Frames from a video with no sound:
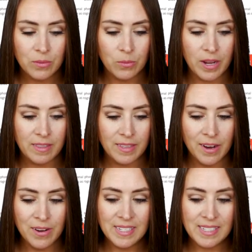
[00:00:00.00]
Right
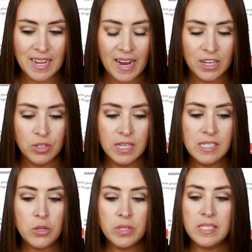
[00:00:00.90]
there is the
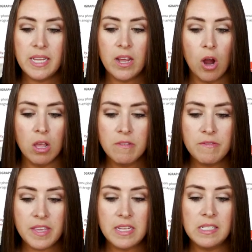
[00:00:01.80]
address. You can see all
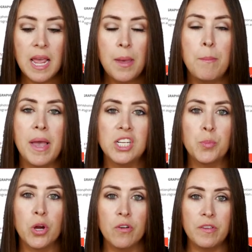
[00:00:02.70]
of these match
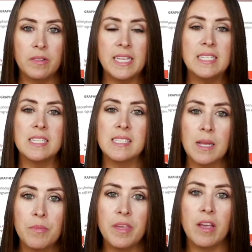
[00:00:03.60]
perfectly to
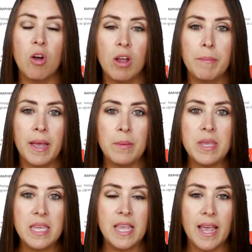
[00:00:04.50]
something on my
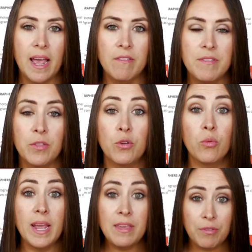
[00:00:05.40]
P D F. Now the
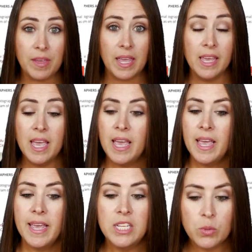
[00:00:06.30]
great thing
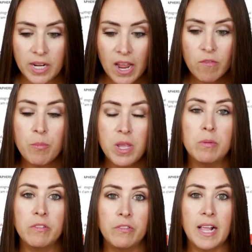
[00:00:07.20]
is whenever
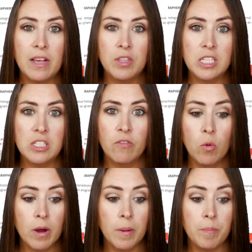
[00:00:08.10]
people fill out this
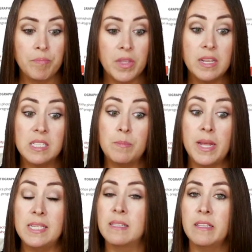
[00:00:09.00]
form, it is
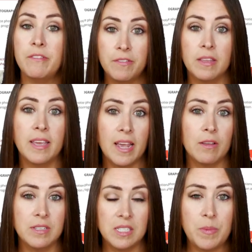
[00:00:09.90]
basically filling
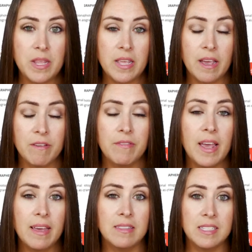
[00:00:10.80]
out this P D F
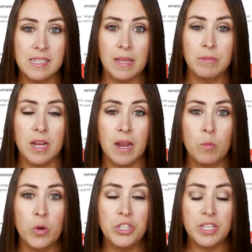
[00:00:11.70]
at the same
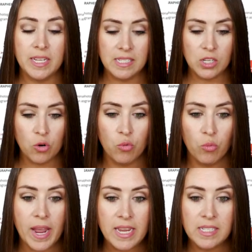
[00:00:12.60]
time, which is
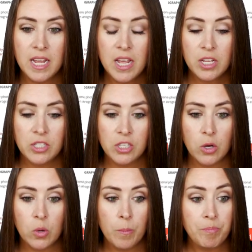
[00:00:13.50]
great.
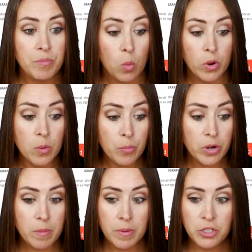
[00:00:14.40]
So we are
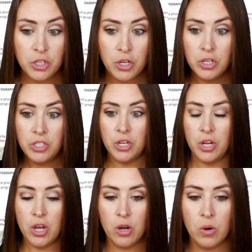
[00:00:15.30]
pretty much good to
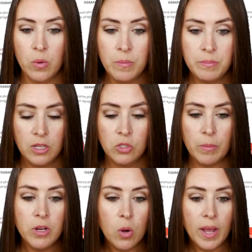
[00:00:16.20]
go. So I'm
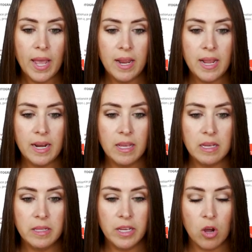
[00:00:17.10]
gonna go ahead and
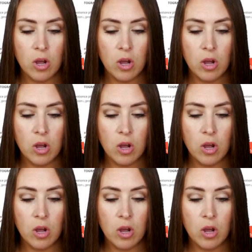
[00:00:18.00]
click